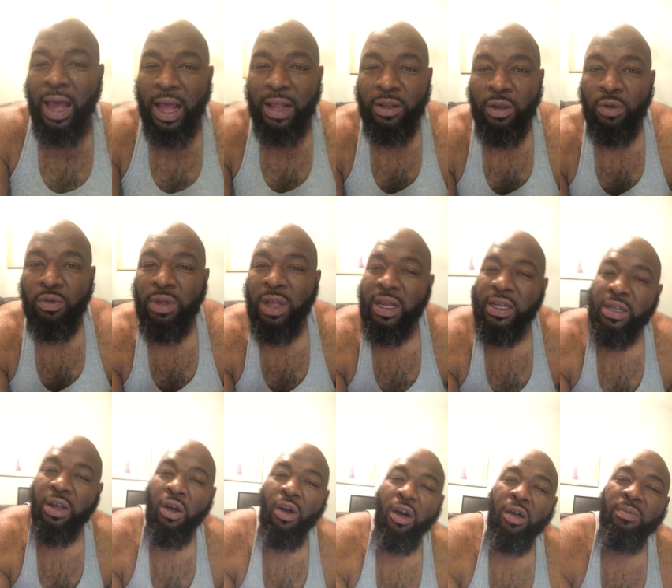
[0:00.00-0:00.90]
I know
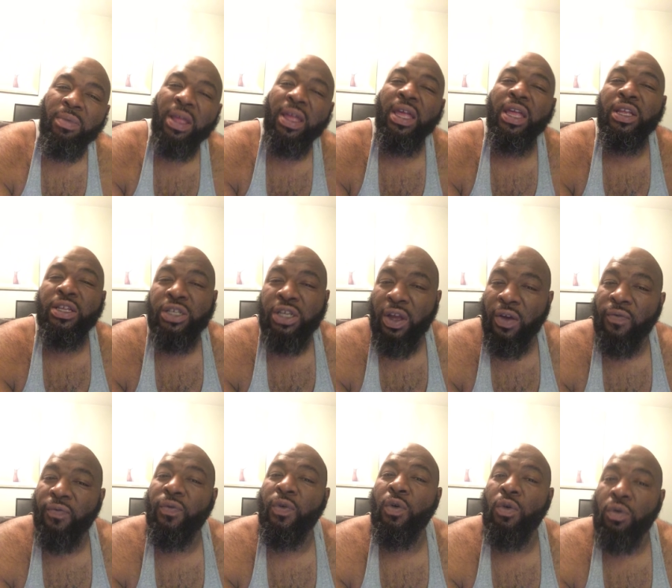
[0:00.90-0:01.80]
niggas are Harlem that eat
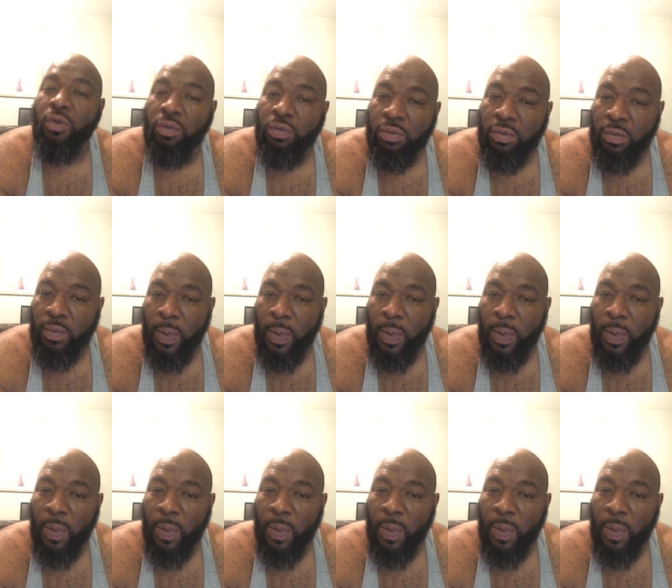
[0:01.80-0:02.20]
your food.